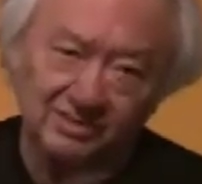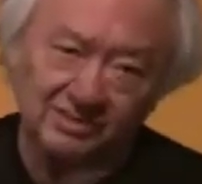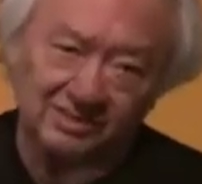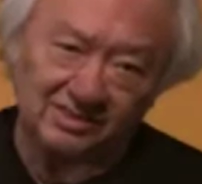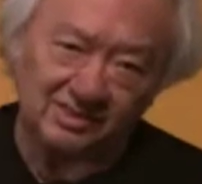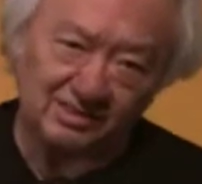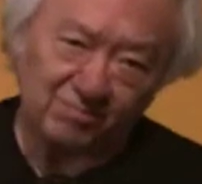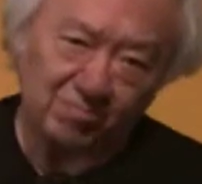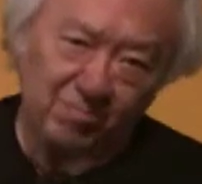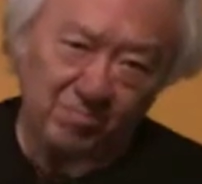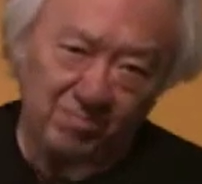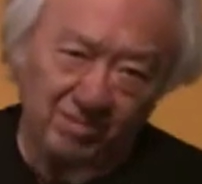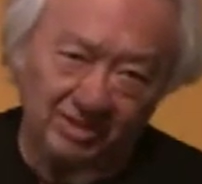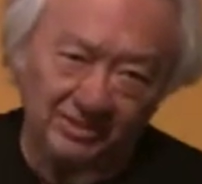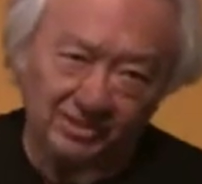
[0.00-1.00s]
this,
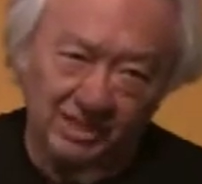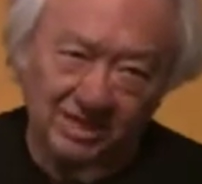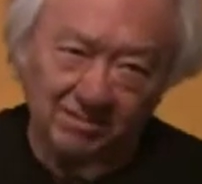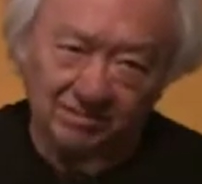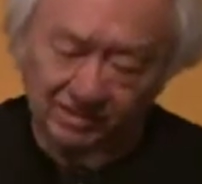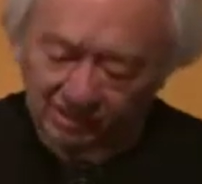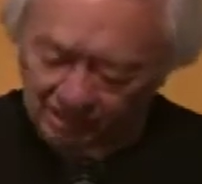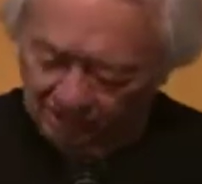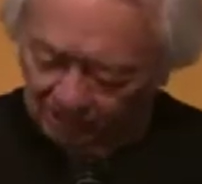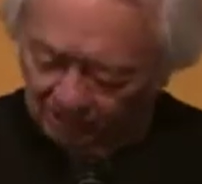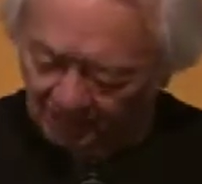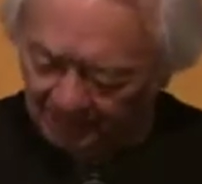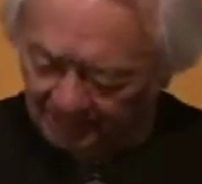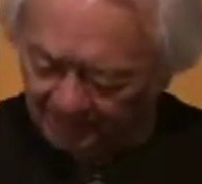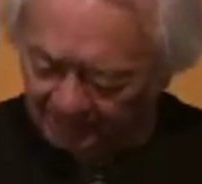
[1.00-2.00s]
it's always
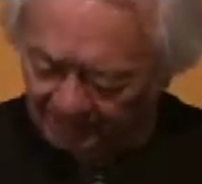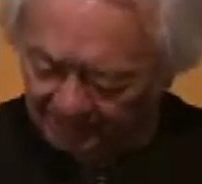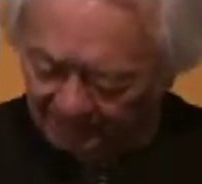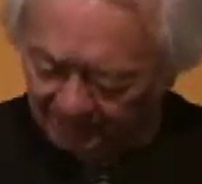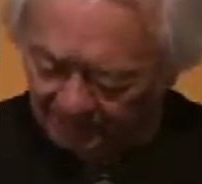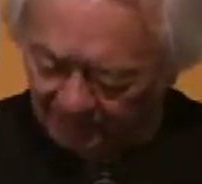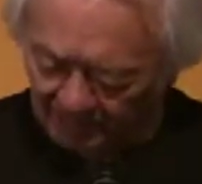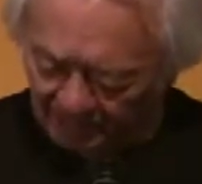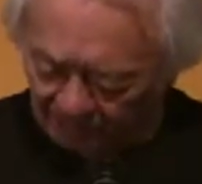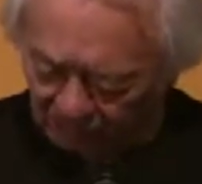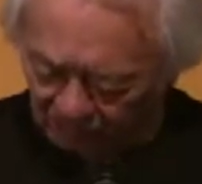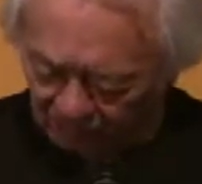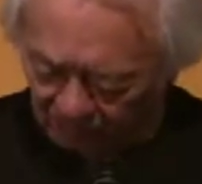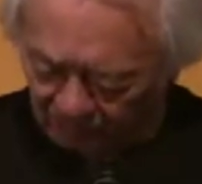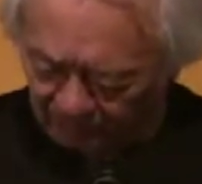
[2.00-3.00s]
described as like macho and